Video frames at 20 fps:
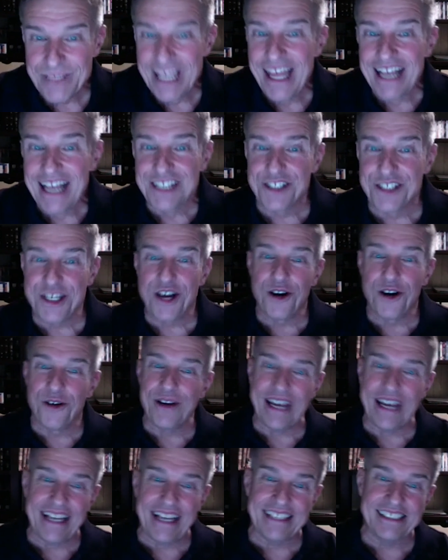so
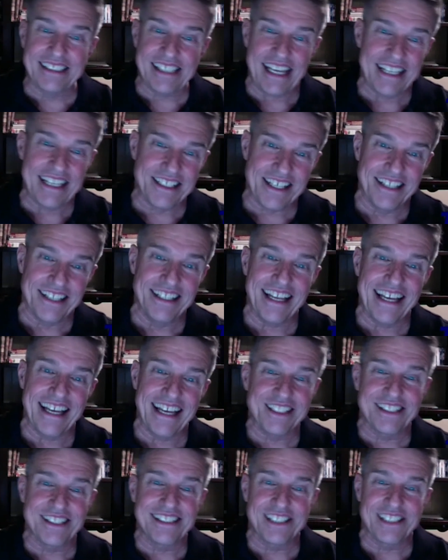it's it's an
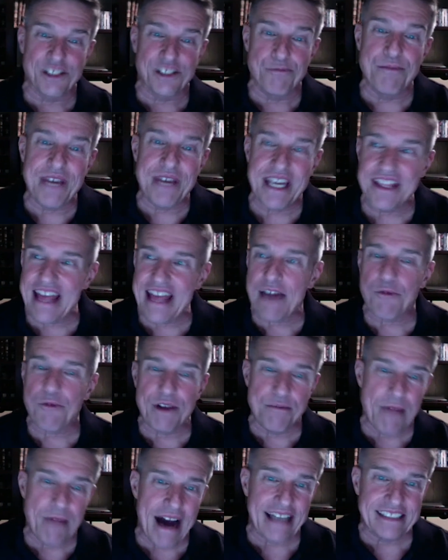it to me that
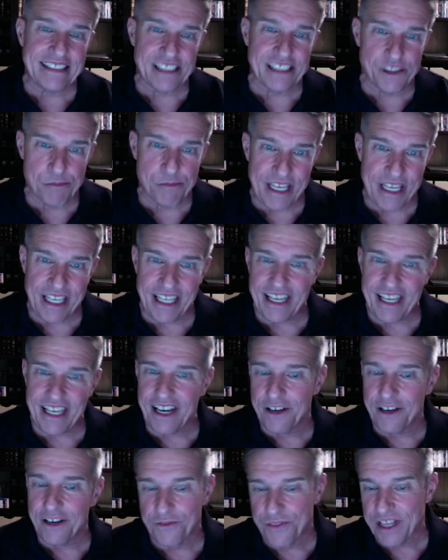reminded me
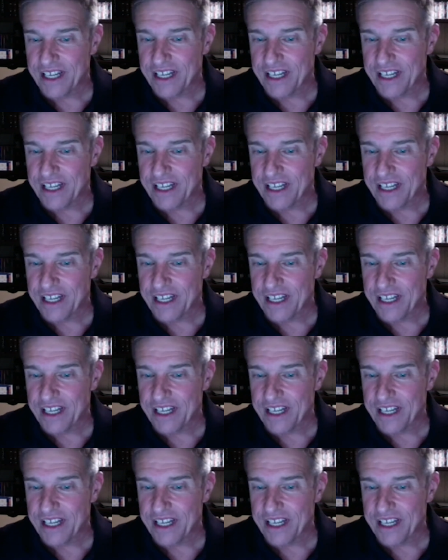of the